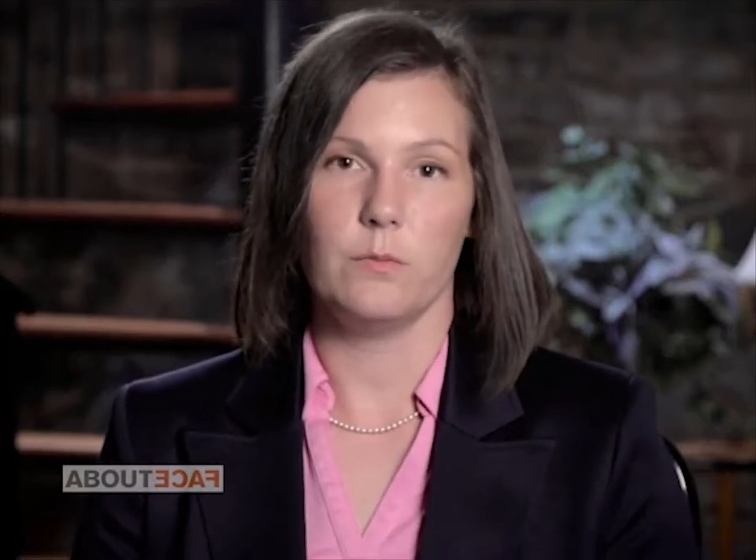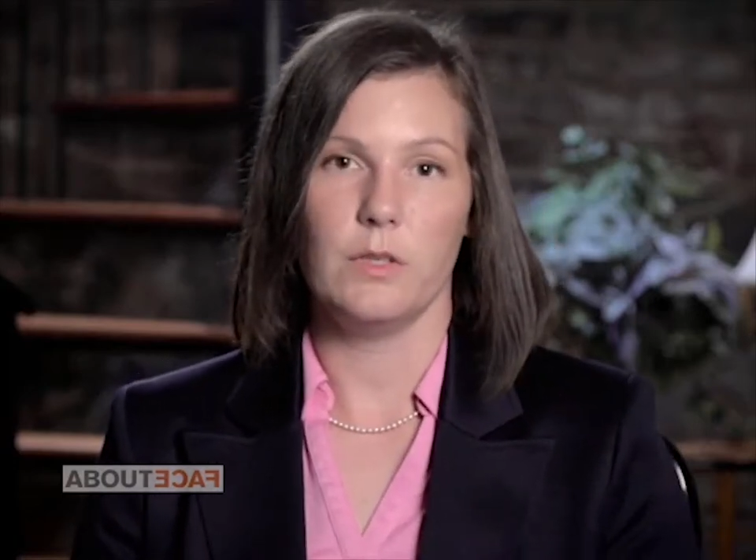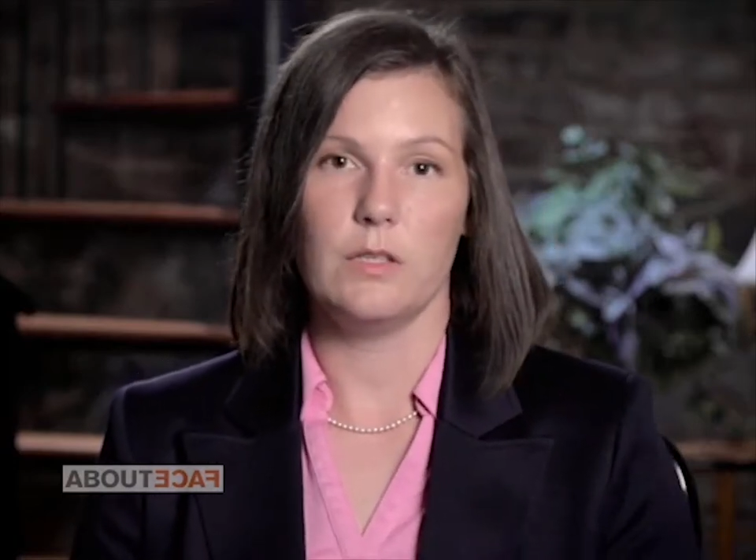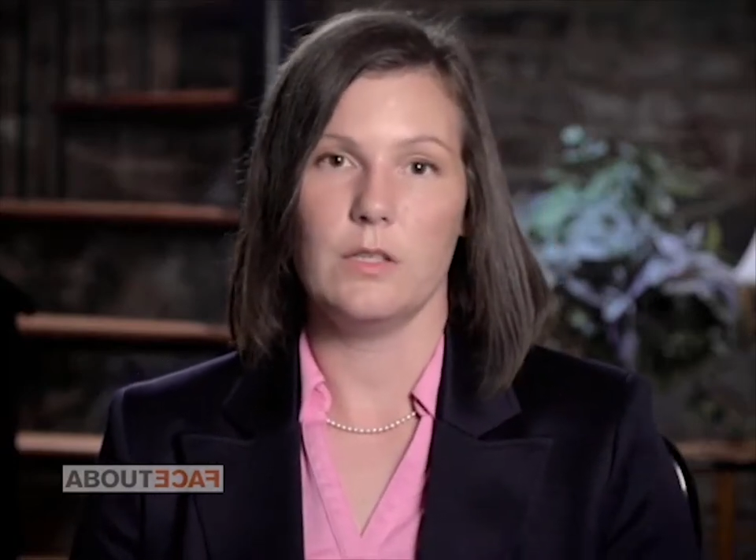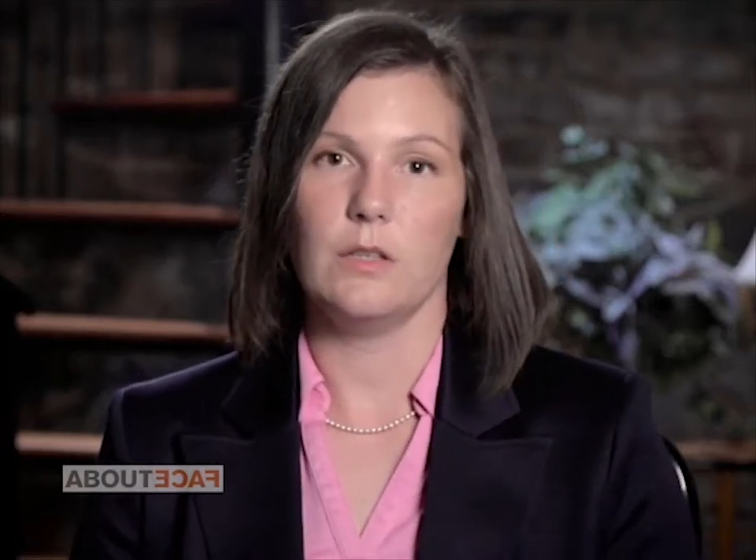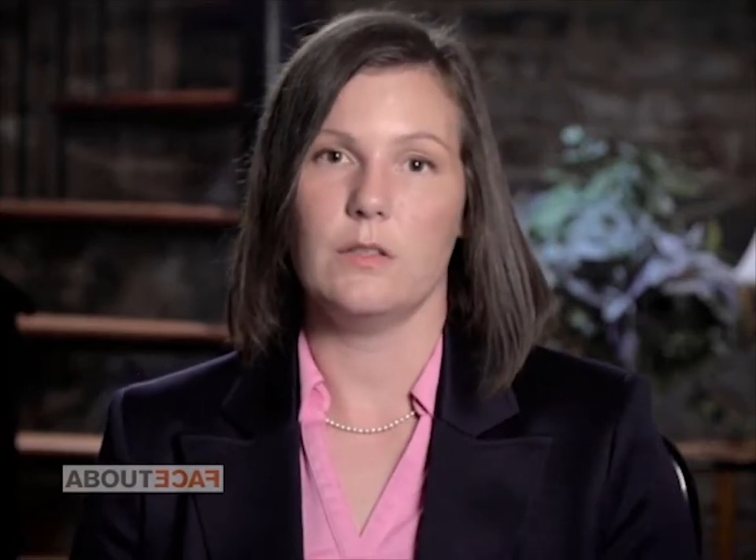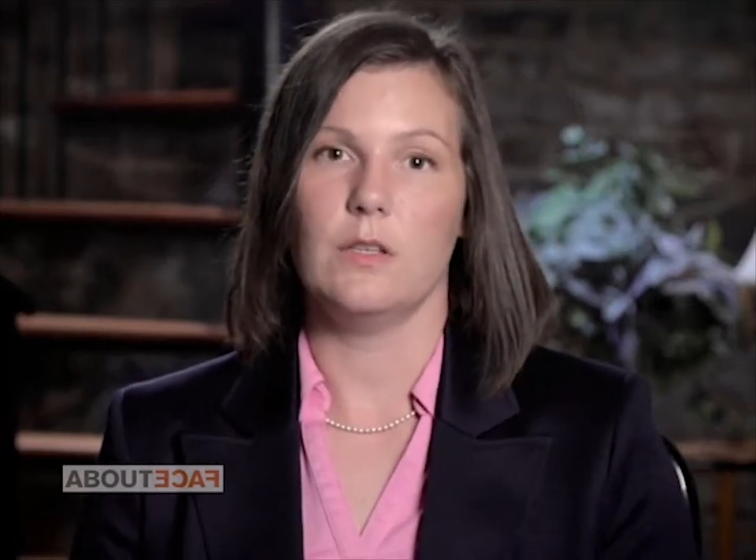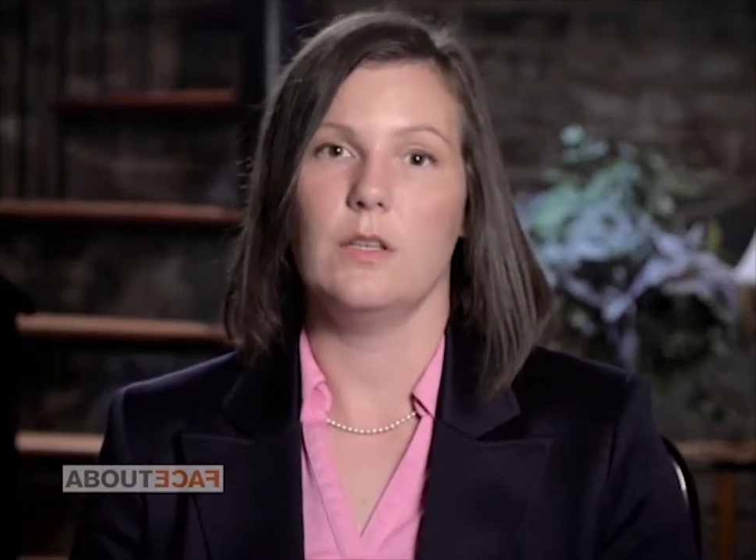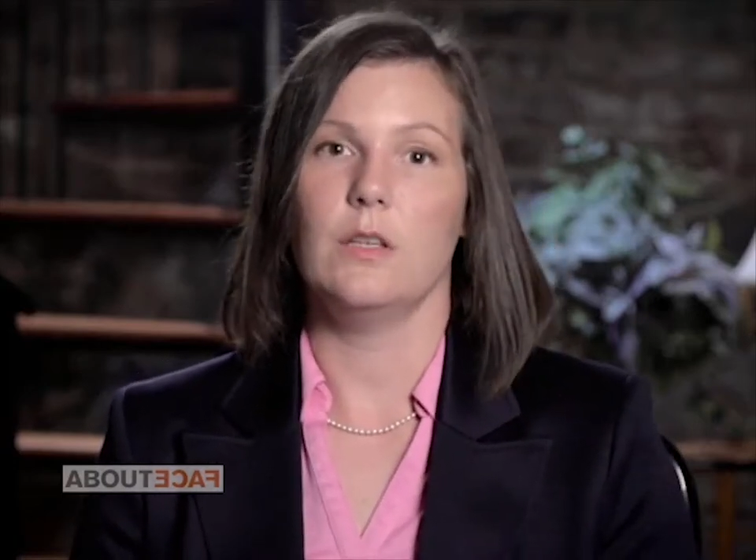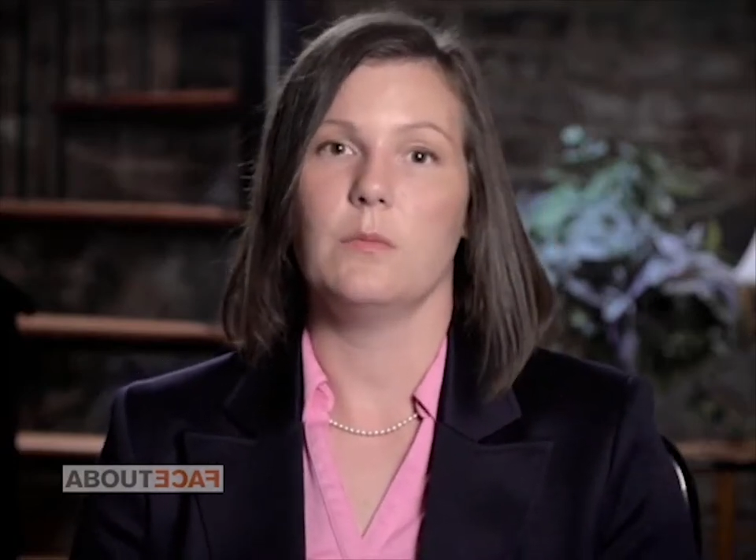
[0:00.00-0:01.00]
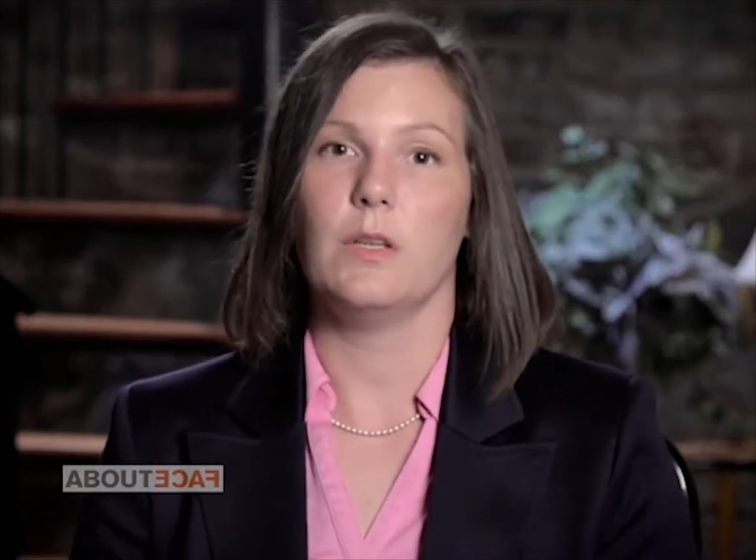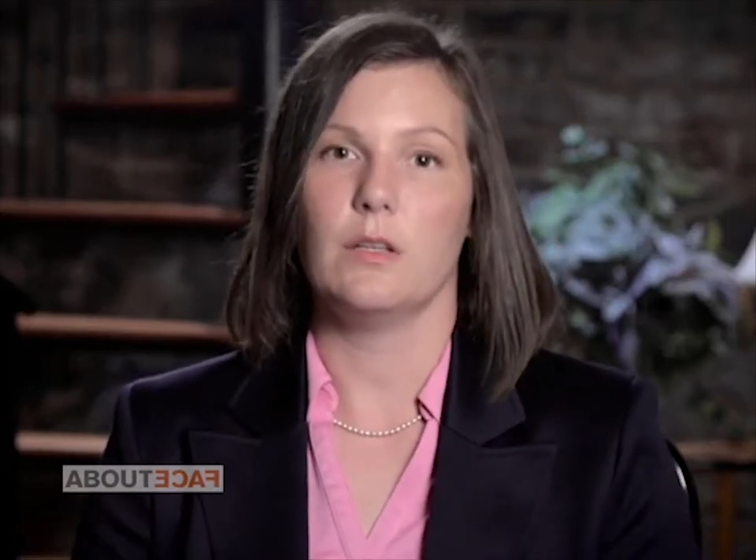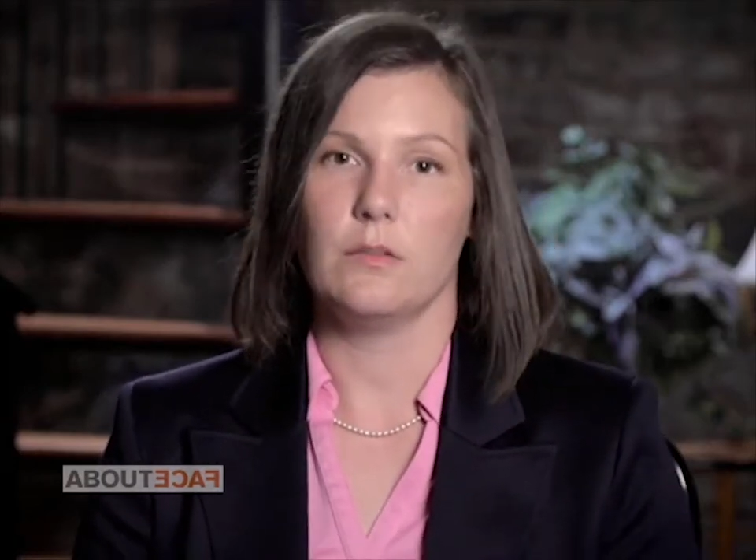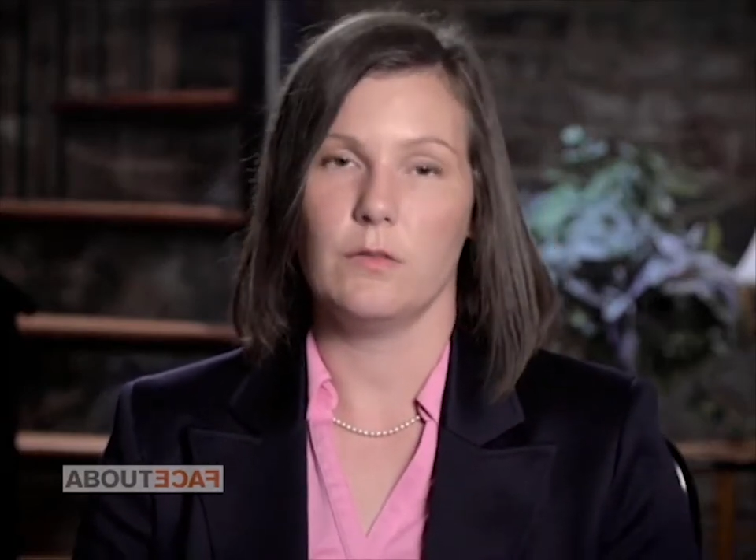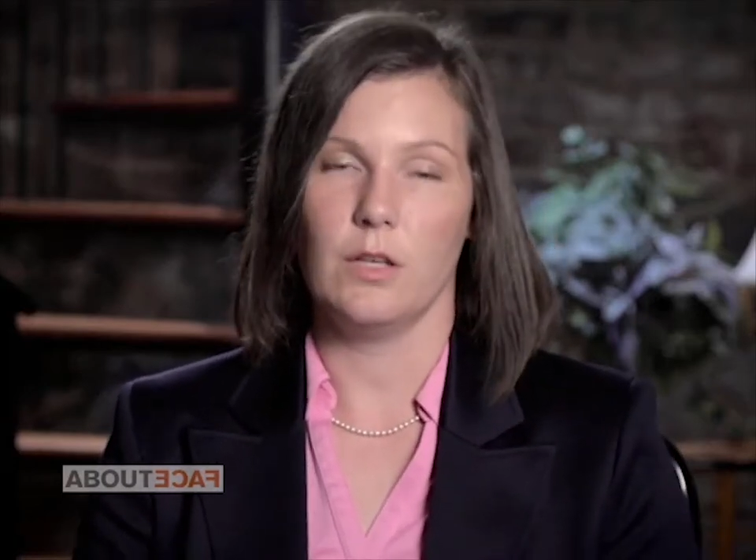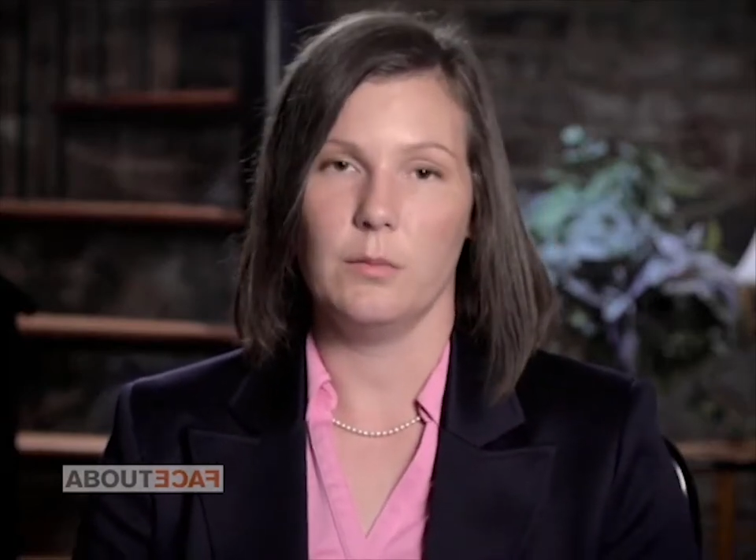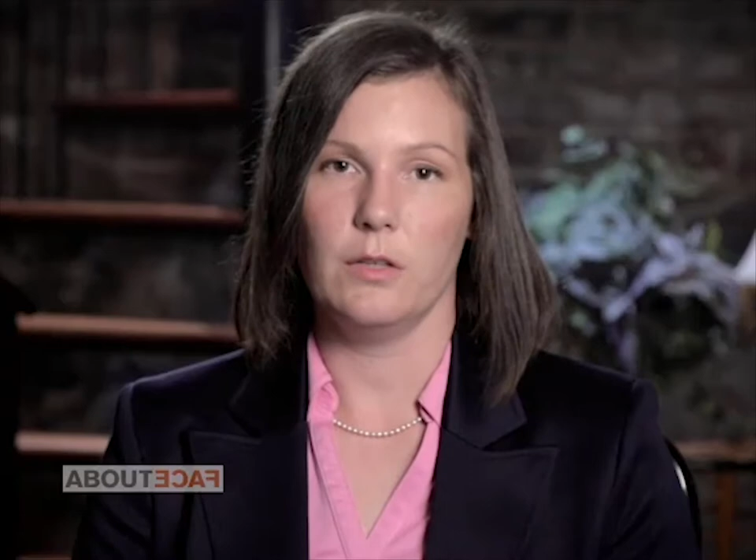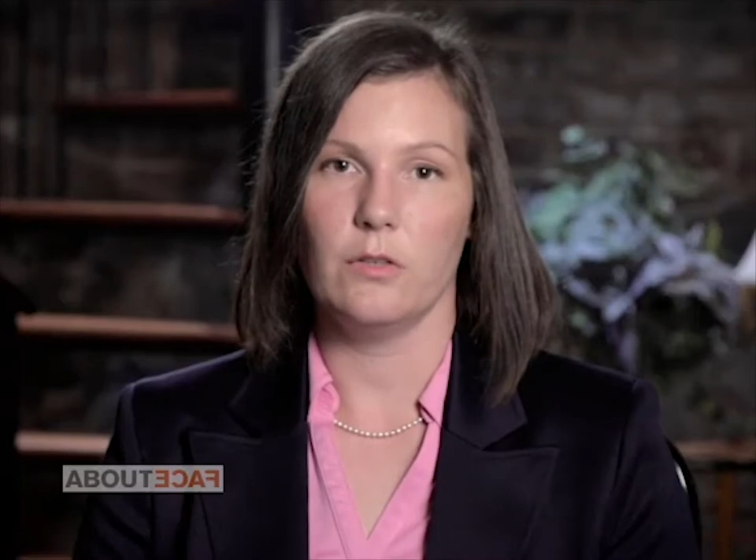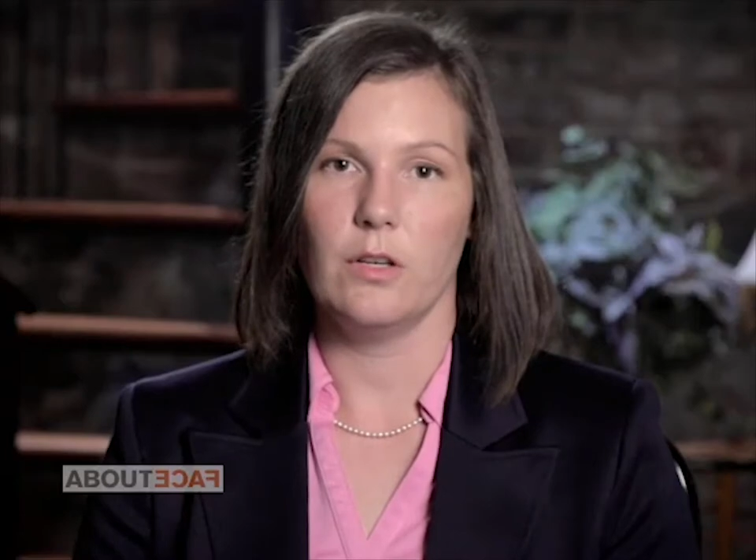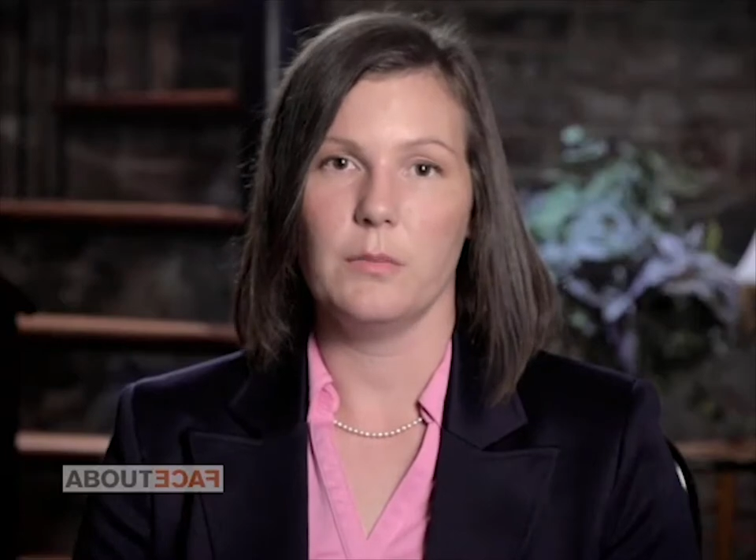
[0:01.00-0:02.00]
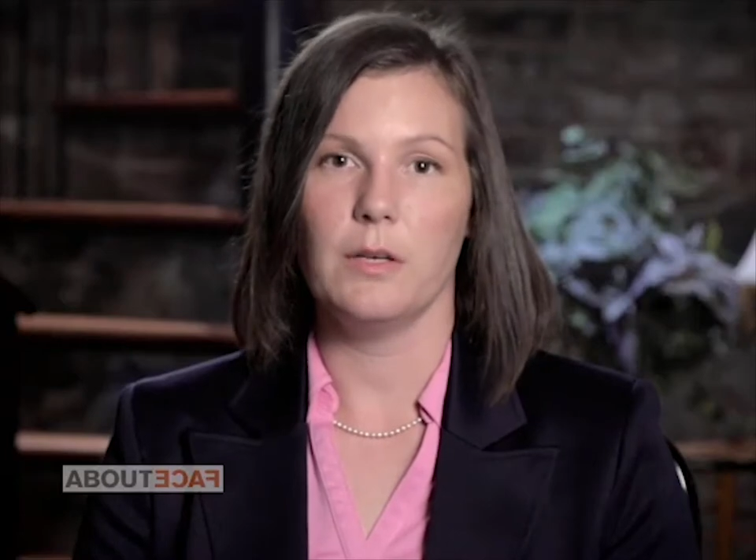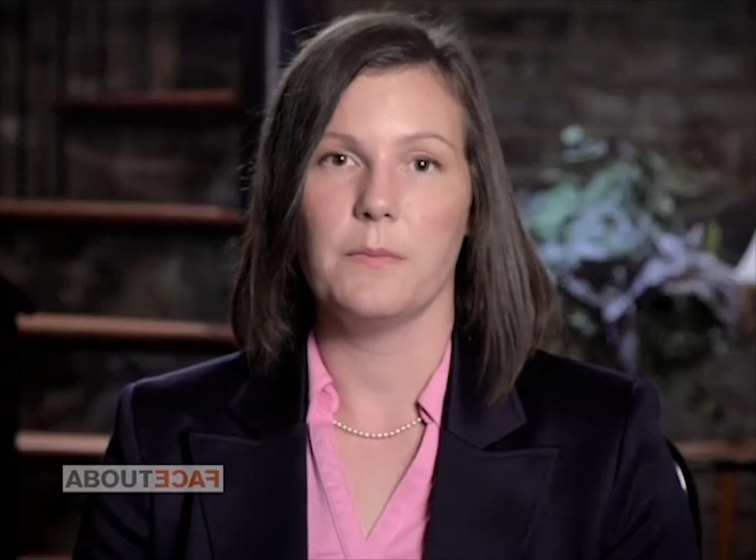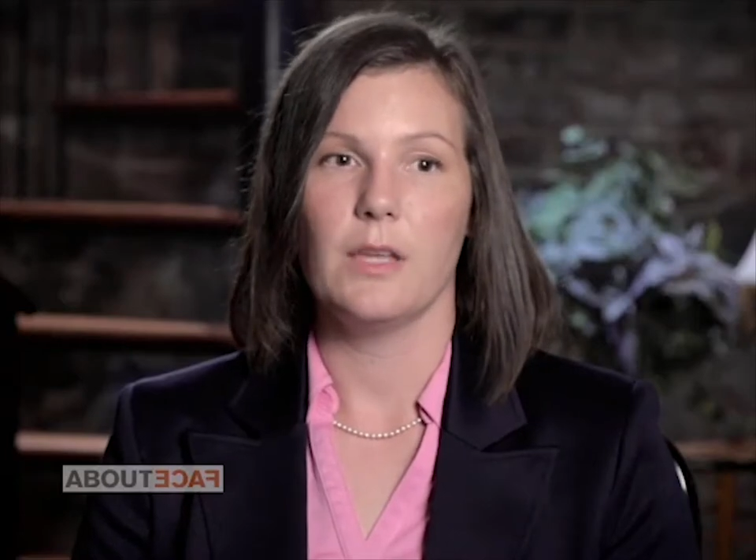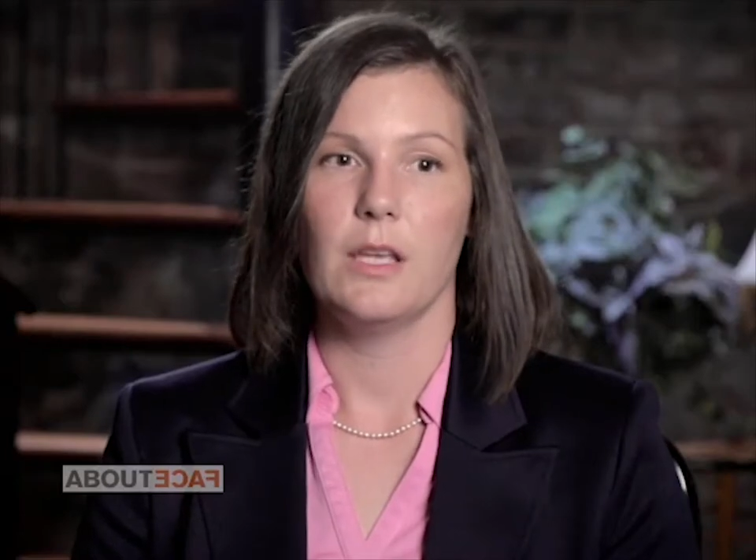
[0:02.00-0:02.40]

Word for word: PTSD and because of combat trauma.